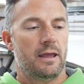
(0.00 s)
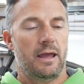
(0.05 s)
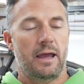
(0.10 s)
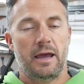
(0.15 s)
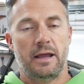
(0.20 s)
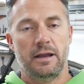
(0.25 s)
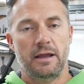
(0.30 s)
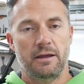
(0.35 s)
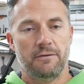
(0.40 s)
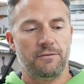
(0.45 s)

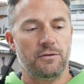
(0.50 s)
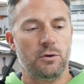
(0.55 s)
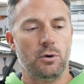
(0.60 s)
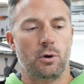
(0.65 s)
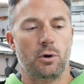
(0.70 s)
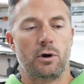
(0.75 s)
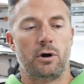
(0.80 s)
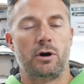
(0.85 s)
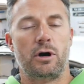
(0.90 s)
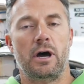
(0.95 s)
and if
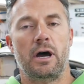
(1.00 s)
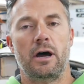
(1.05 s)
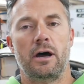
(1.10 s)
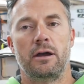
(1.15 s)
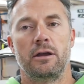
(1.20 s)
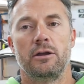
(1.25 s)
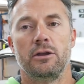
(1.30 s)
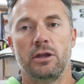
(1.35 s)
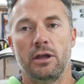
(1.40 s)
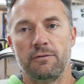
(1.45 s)
your,
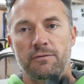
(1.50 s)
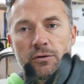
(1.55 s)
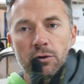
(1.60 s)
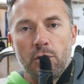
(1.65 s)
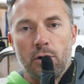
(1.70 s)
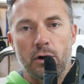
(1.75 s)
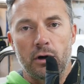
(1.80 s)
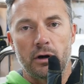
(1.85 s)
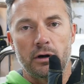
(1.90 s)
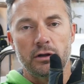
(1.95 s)
uh, if
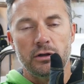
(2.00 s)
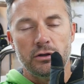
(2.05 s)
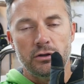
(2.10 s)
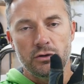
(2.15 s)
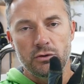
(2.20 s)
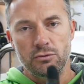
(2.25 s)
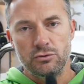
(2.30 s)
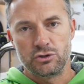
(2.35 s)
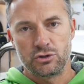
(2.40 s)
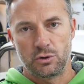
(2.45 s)
your
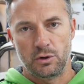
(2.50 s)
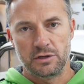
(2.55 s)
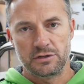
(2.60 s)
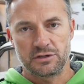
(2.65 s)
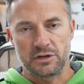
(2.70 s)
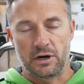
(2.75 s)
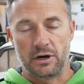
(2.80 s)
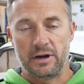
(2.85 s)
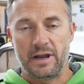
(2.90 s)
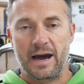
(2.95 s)

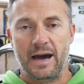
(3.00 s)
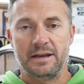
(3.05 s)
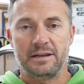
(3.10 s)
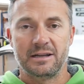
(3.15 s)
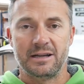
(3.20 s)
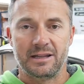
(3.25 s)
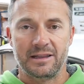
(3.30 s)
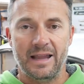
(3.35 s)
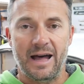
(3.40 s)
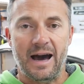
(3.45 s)
U-joints are not
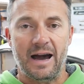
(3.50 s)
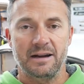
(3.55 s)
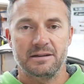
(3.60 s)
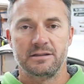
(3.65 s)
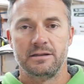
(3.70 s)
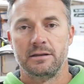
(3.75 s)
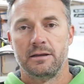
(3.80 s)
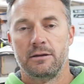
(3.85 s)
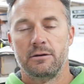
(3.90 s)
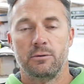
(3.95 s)

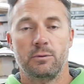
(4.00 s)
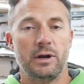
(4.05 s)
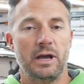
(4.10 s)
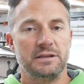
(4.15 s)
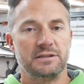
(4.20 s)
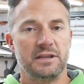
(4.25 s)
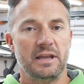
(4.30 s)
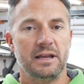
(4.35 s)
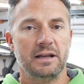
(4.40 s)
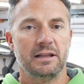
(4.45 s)
clocked, when I
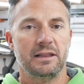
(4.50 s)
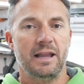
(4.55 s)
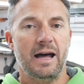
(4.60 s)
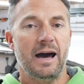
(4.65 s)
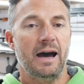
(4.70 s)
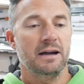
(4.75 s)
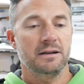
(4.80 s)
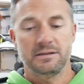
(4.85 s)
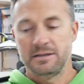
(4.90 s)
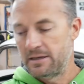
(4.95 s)
say
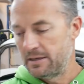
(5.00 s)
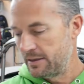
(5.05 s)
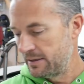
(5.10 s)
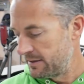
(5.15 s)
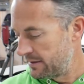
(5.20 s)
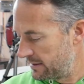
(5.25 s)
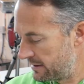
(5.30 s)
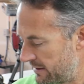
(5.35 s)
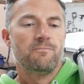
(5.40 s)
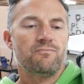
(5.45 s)
clocked,
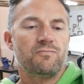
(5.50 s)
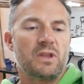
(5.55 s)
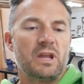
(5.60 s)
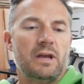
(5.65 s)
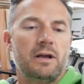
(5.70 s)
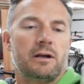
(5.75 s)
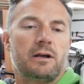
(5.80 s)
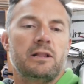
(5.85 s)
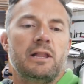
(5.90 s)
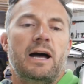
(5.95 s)

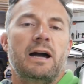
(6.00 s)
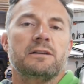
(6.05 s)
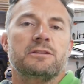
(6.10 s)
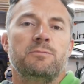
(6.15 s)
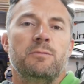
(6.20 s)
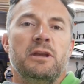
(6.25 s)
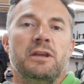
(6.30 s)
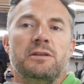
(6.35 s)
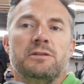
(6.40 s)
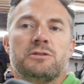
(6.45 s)
clocked
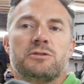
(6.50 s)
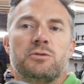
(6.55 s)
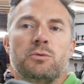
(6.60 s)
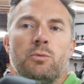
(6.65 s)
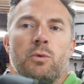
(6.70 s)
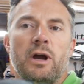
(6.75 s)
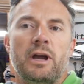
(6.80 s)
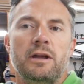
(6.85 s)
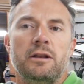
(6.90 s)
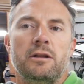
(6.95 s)
means
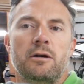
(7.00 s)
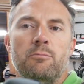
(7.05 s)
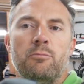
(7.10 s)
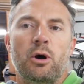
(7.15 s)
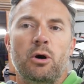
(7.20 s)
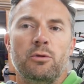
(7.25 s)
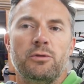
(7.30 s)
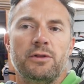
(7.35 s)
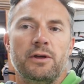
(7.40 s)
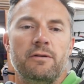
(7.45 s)
when
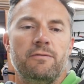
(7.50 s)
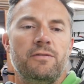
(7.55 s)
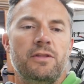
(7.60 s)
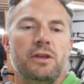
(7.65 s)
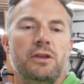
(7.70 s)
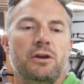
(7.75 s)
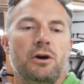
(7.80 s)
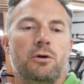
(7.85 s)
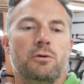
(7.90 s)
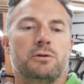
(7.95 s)
both of the
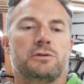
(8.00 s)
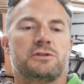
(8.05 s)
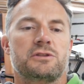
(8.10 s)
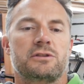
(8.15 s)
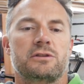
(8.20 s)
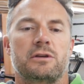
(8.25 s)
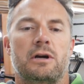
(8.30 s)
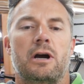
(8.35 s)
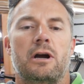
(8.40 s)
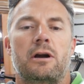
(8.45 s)

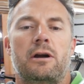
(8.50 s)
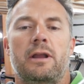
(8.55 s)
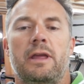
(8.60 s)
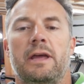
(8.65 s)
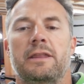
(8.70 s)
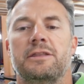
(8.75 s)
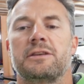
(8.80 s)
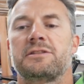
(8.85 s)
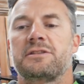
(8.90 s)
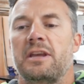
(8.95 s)
yokes are
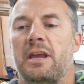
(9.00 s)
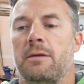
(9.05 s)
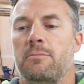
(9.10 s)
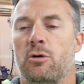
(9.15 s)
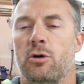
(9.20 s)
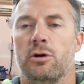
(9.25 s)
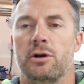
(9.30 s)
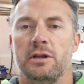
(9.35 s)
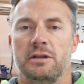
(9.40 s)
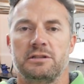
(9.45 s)
at the same
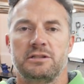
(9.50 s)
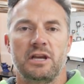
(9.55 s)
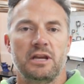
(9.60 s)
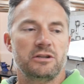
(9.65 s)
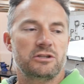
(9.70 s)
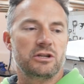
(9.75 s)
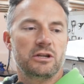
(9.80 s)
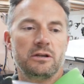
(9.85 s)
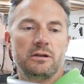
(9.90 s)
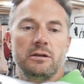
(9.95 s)

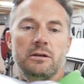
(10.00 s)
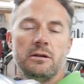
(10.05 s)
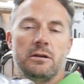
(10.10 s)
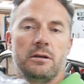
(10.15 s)
orientation.